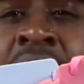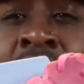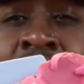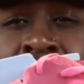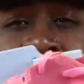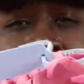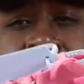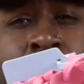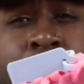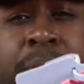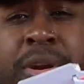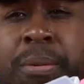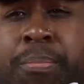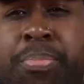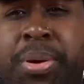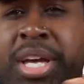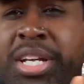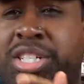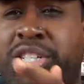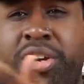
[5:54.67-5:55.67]
And I'll put a
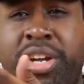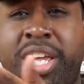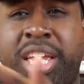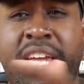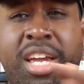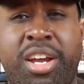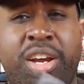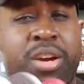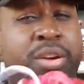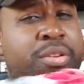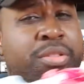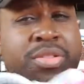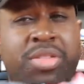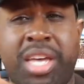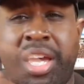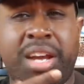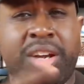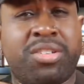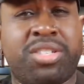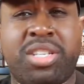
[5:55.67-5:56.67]
picture here,
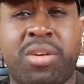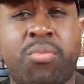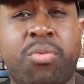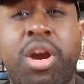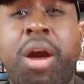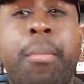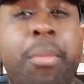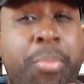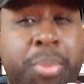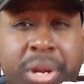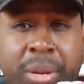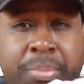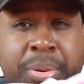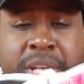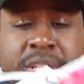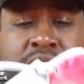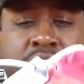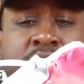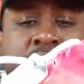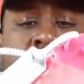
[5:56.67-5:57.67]
there, somewhere. I'm gonna put a
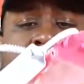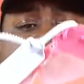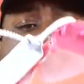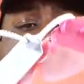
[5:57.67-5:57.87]
picture up.